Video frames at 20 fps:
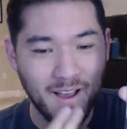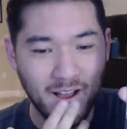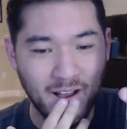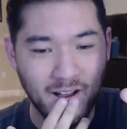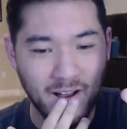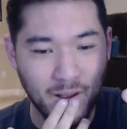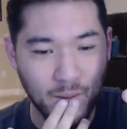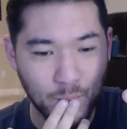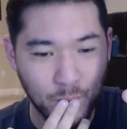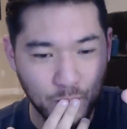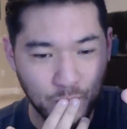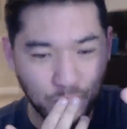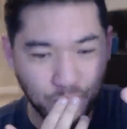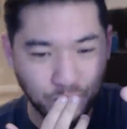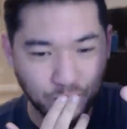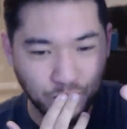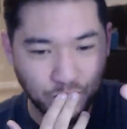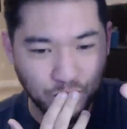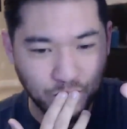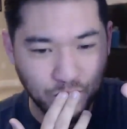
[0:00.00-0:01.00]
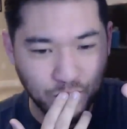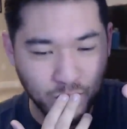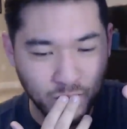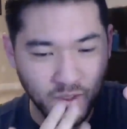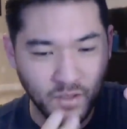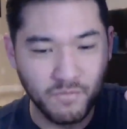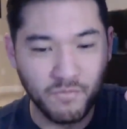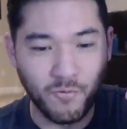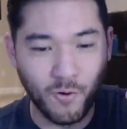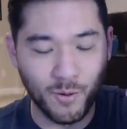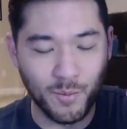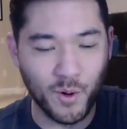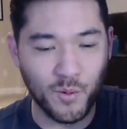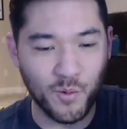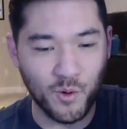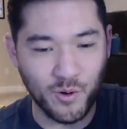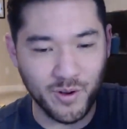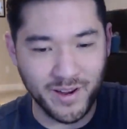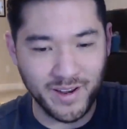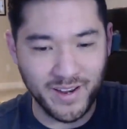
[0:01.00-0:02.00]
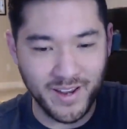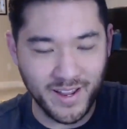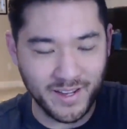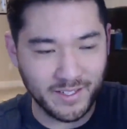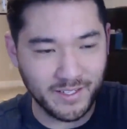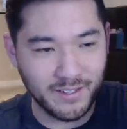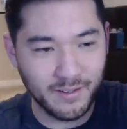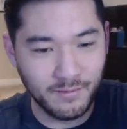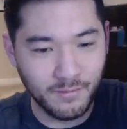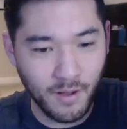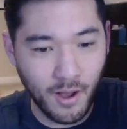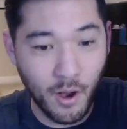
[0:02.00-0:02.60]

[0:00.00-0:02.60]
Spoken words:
Former Marine, yes.